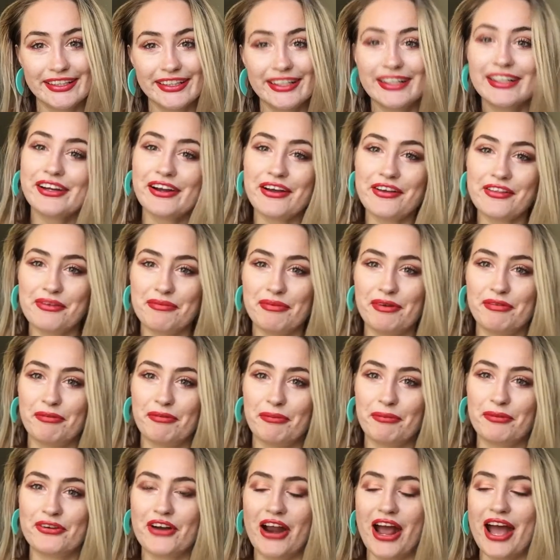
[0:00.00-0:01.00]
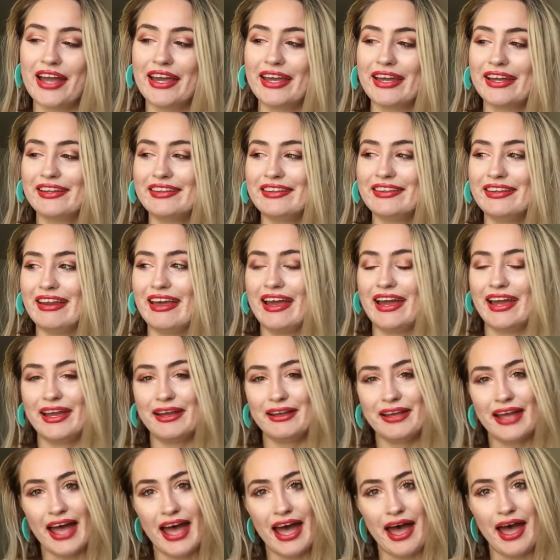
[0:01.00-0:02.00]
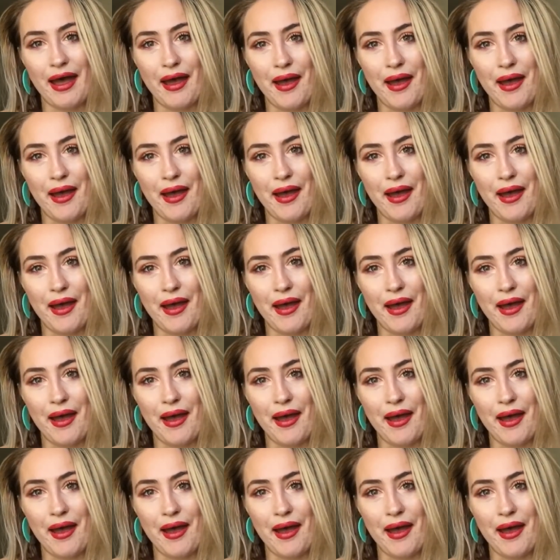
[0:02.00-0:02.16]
Could also be from crying today. But